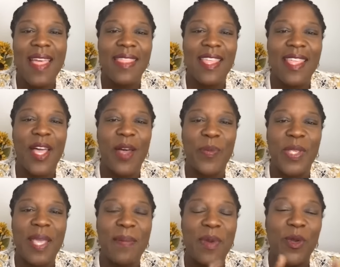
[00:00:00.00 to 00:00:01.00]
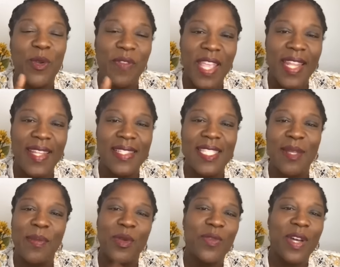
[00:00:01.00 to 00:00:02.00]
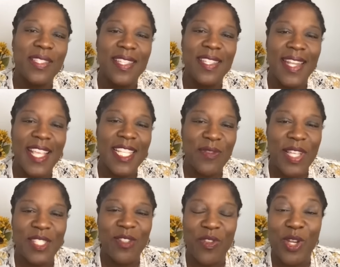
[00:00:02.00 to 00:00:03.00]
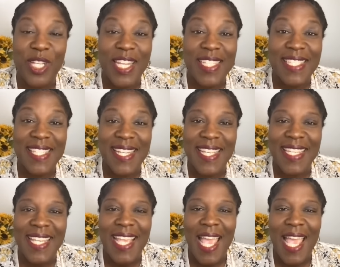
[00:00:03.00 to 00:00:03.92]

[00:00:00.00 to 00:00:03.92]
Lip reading: that'll help you get motivated to move on to the next phase of your destiny.